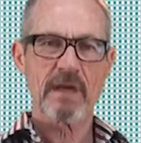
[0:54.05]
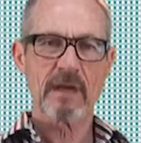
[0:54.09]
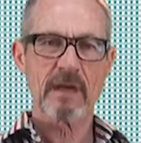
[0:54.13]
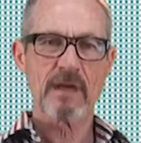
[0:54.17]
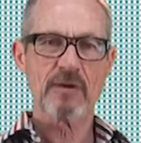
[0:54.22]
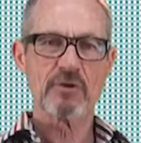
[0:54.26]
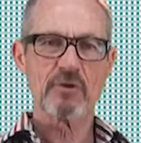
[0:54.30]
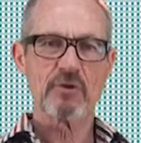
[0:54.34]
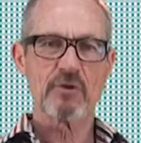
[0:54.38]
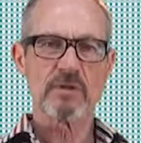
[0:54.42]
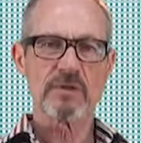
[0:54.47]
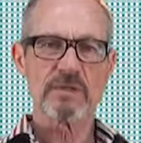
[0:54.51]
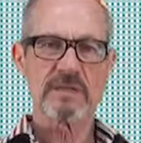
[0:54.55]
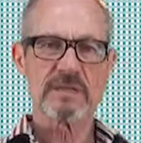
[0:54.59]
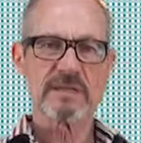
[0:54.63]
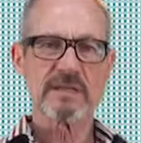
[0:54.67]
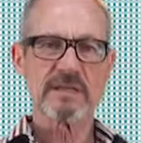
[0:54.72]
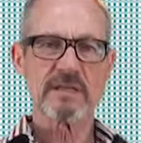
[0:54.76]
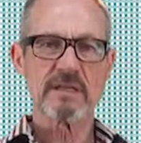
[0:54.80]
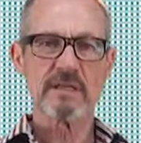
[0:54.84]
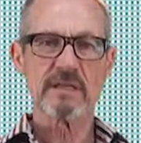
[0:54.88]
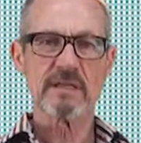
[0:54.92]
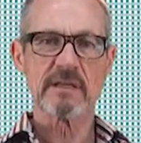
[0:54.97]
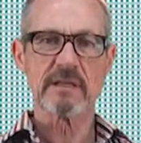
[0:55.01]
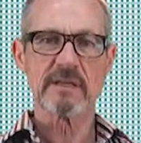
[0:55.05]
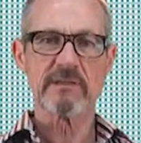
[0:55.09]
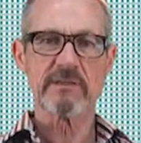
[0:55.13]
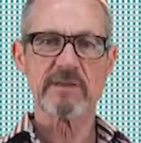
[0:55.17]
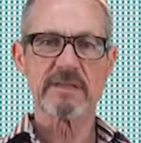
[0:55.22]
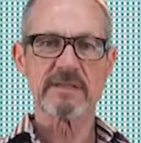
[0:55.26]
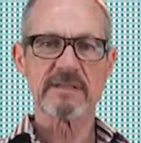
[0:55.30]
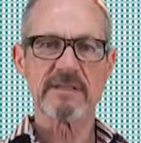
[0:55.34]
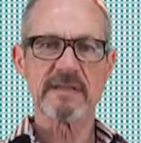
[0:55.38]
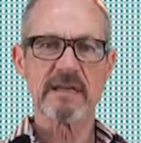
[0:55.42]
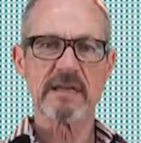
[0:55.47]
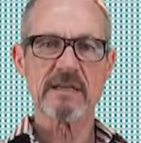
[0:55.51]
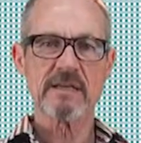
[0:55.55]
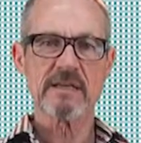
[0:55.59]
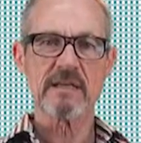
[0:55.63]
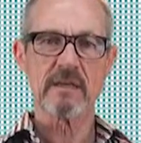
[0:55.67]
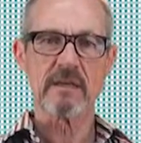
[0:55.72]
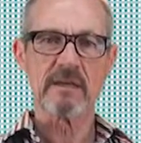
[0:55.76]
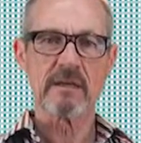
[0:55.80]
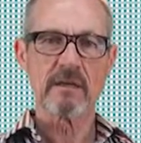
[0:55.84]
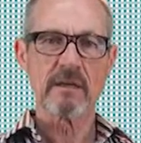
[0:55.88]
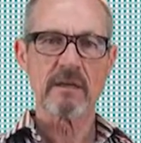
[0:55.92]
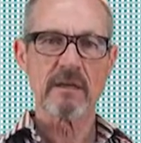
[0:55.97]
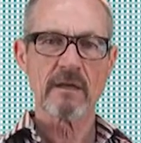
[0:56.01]
And you can see in the
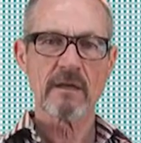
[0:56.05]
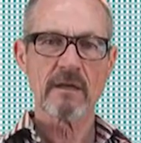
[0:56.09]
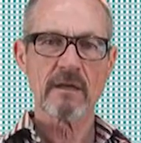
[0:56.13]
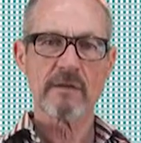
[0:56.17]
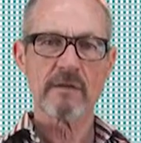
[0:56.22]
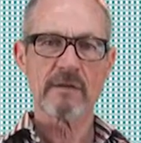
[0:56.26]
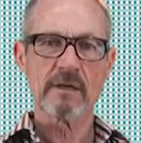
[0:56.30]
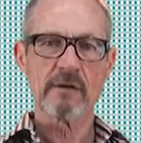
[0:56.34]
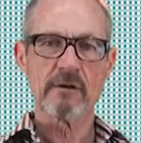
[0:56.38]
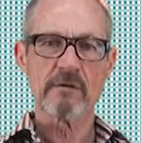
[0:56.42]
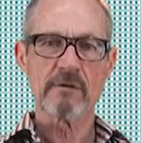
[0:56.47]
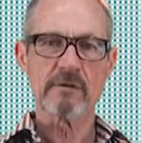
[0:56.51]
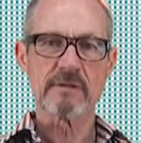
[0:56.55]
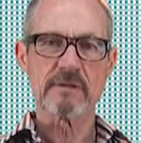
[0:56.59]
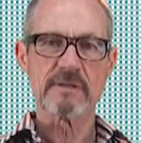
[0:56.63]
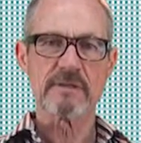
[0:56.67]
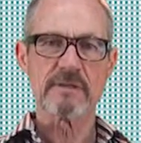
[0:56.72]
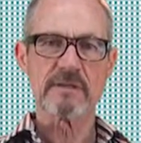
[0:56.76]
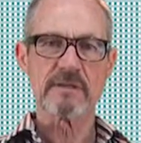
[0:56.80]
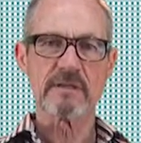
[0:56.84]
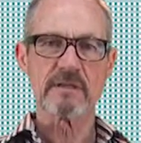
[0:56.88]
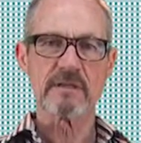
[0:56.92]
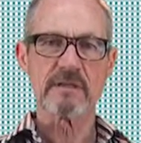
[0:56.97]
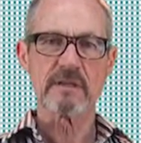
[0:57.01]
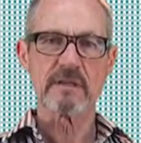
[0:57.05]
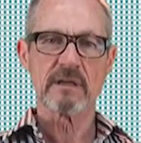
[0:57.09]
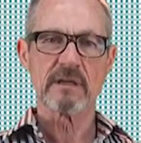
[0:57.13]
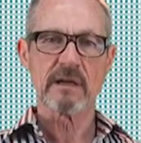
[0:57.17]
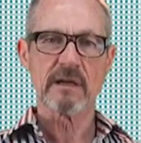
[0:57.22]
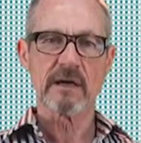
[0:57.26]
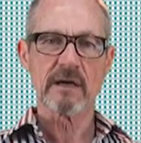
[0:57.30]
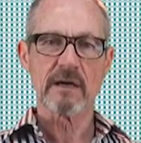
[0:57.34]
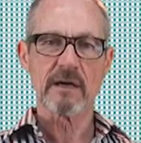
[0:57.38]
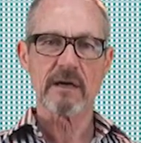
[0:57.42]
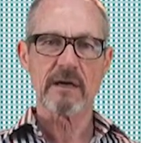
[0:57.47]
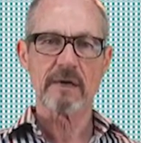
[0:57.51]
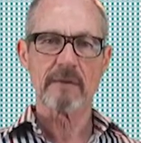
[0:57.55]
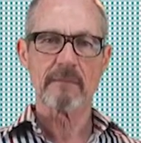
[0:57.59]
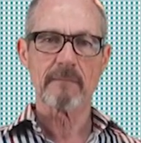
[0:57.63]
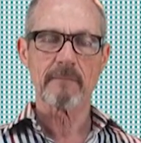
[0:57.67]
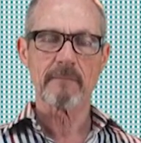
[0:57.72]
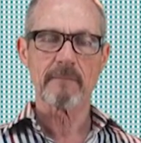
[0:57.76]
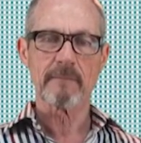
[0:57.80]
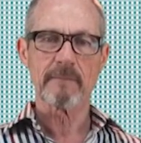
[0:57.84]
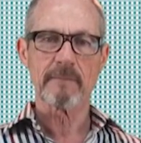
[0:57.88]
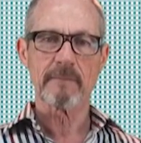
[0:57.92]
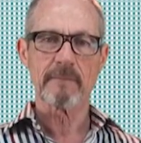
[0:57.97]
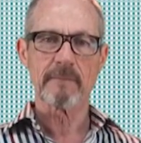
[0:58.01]
center there is
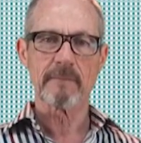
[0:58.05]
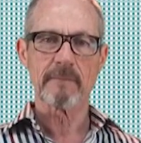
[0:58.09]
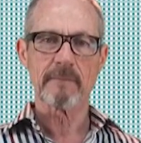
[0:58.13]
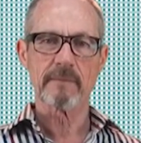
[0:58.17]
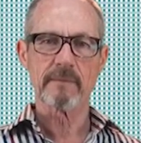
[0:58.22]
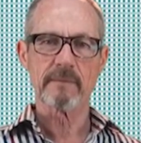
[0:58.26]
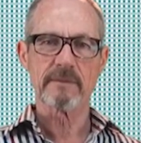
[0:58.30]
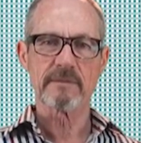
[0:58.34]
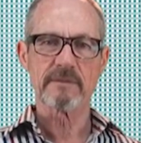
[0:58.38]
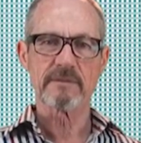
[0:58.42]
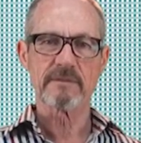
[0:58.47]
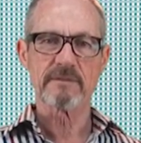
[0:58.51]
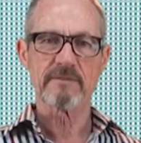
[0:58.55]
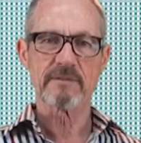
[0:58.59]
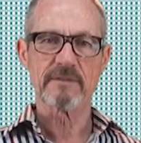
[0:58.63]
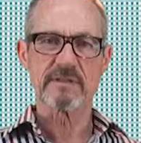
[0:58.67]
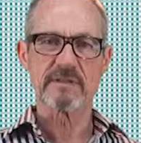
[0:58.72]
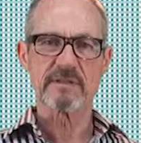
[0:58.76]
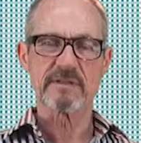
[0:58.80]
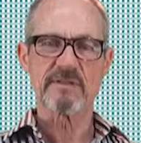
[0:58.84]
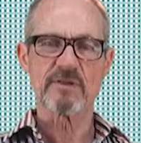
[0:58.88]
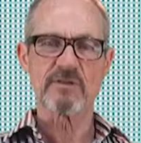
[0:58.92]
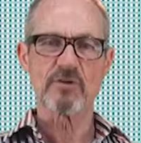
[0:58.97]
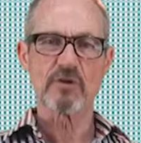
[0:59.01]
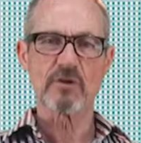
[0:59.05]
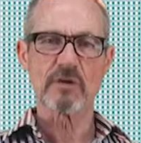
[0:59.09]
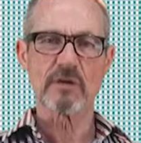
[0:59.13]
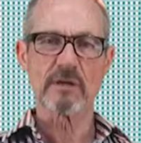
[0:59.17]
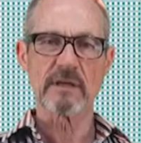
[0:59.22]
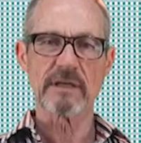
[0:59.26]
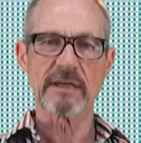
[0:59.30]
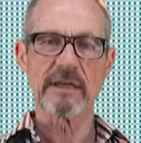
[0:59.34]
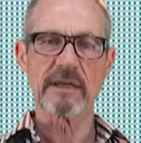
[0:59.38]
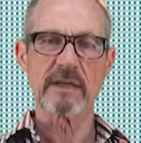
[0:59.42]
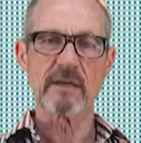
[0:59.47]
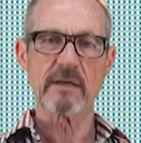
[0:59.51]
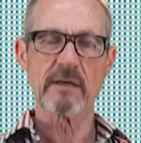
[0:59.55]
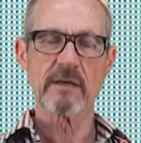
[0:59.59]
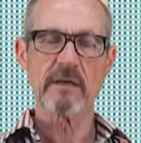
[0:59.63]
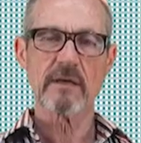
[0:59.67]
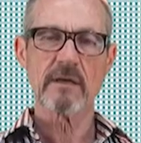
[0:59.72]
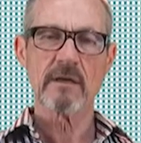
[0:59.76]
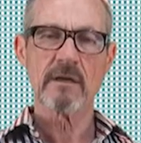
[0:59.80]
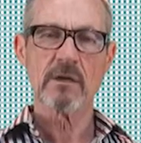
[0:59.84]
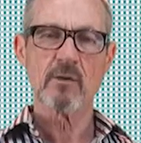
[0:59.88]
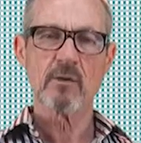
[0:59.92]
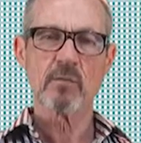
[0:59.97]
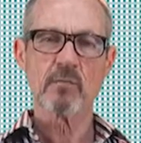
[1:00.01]
this circle here,
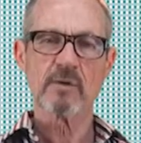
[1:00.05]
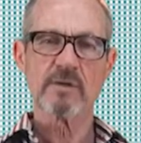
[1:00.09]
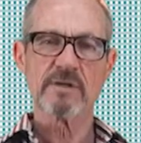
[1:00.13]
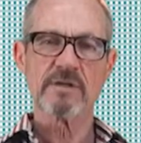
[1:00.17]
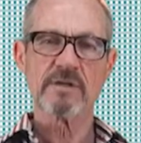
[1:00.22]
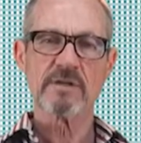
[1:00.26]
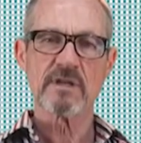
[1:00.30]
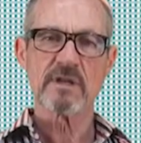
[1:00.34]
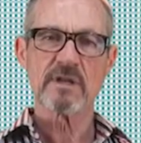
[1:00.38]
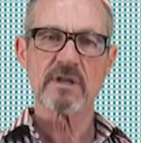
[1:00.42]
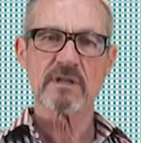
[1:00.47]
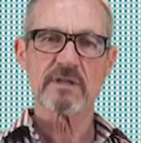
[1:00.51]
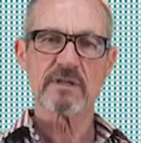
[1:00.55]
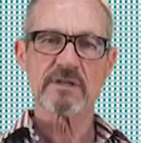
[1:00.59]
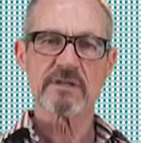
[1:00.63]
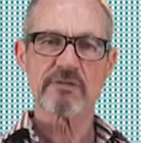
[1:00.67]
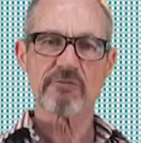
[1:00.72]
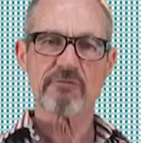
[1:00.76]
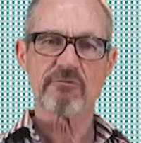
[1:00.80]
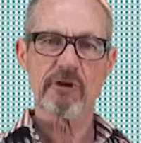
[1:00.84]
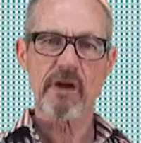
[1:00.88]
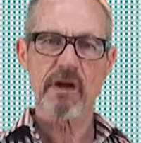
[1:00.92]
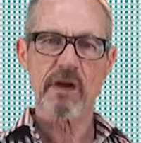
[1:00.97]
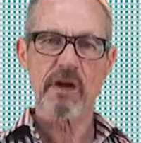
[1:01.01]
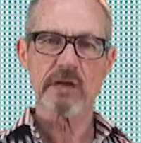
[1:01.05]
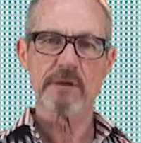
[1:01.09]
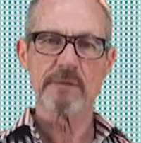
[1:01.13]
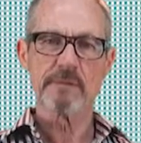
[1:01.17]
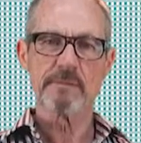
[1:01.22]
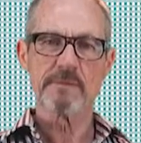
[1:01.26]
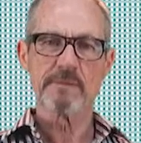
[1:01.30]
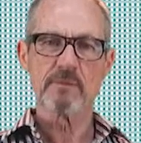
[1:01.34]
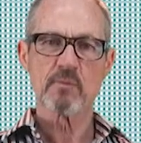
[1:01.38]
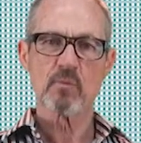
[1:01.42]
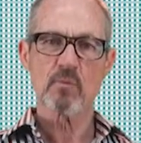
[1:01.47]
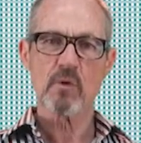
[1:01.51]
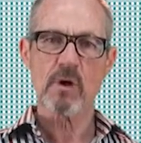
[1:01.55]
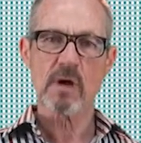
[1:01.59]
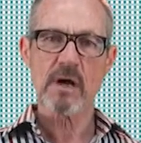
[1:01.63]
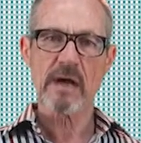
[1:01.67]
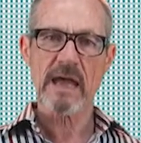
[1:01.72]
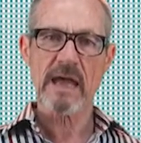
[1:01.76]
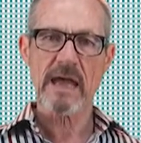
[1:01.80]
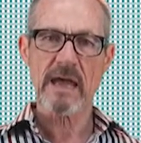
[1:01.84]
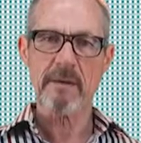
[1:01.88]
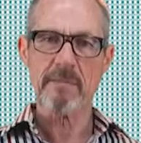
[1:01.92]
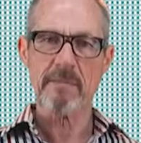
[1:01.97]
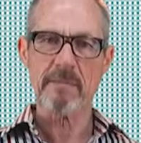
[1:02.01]
which describes what
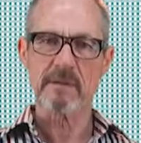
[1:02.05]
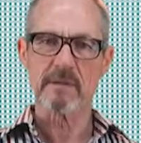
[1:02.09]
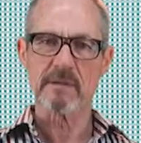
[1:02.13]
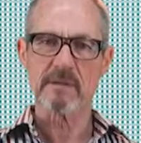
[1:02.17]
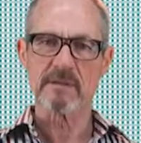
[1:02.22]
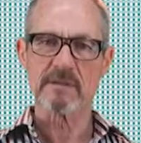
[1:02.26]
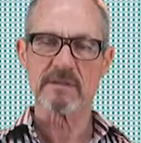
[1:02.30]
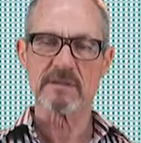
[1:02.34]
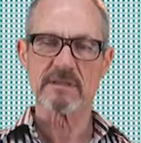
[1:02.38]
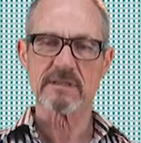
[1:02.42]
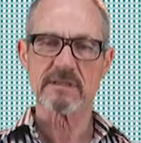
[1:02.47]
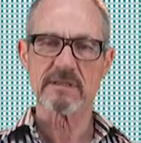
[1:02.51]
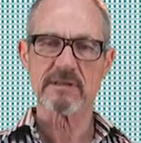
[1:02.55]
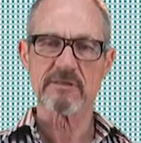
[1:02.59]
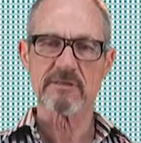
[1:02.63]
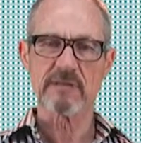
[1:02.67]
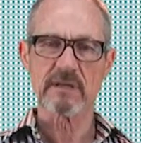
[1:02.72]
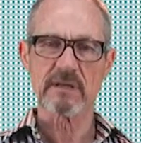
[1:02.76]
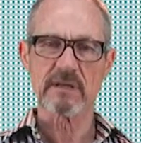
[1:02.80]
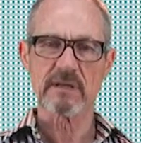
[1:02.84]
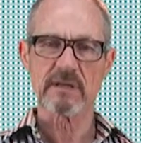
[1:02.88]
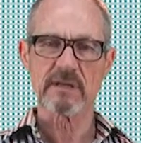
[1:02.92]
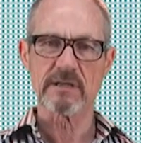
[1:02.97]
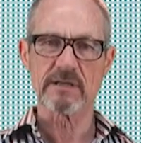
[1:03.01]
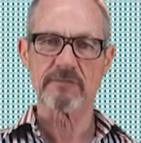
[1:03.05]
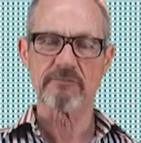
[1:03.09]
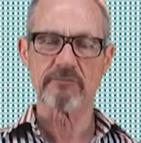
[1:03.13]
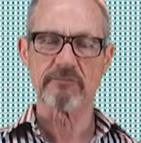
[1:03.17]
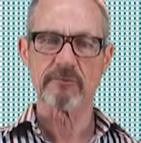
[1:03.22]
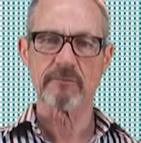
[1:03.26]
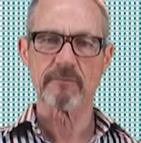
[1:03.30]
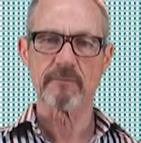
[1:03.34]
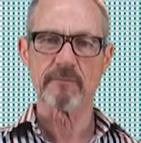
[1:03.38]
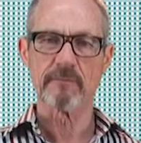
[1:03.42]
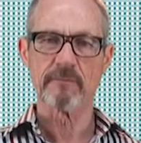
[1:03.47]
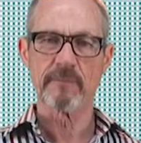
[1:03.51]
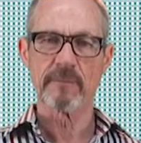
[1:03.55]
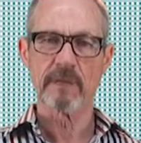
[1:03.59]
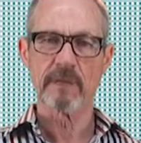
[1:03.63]
happens in the classroom.